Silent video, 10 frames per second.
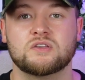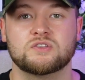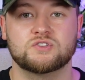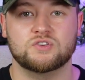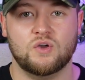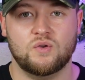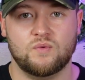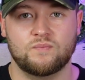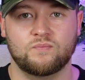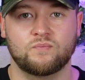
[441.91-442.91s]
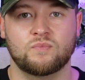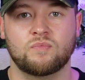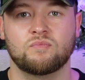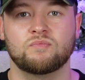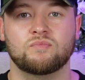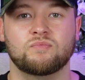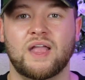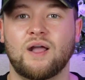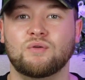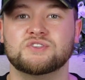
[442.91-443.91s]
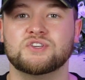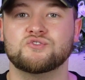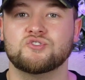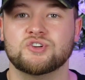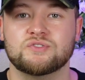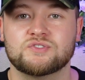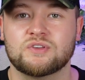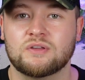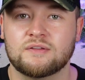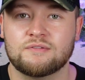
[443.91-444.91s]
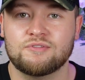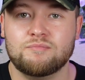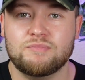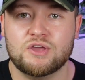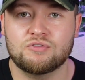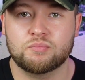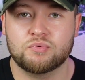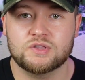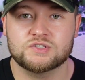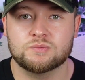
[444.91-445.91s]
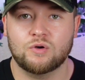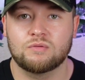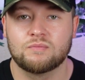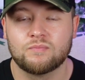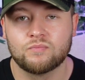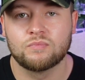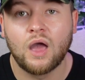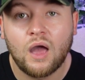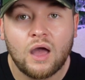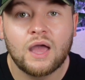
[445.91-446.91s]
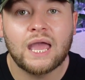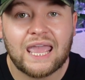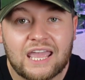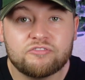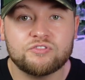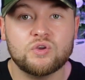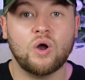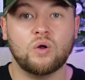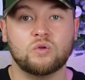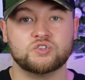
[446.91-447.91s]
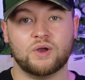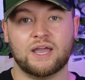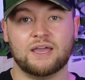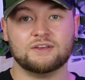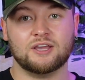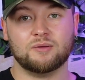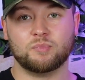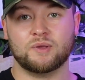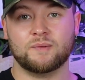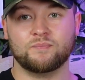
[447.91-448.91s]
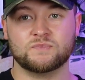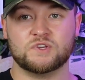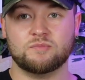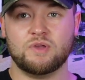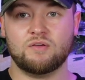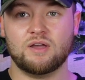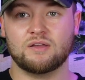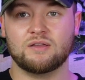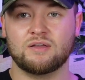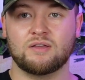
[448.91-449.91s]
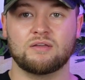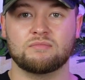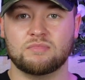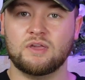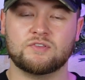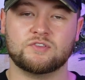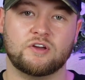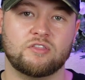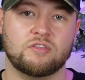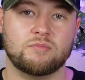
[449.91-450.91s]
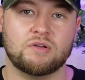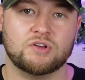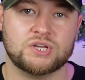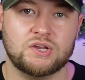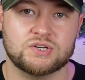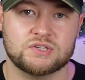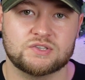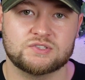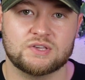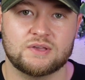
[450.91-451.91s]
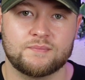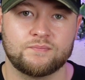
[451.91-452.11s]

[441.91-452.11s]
So, now let's introduce the mirror principle. If you hold your hand up to the mirror, the other side of the mirror changes, doesn't it?